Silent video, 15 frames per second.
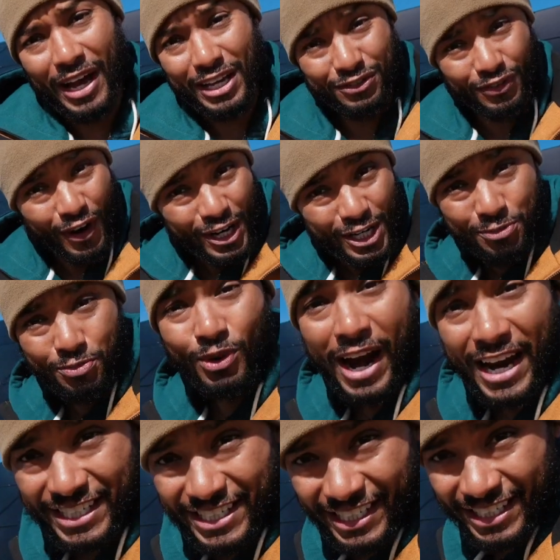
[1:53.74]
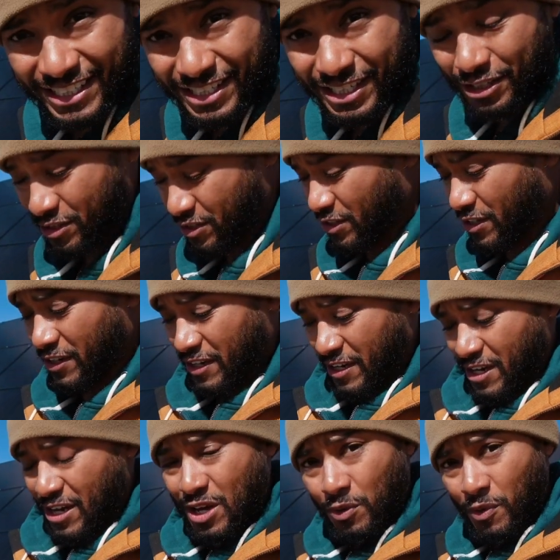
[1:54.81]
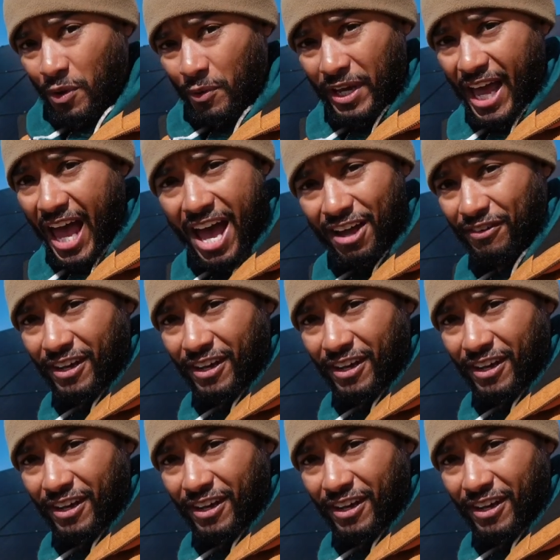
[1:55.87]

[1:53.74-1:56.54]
as far as pricing is concerned, what we have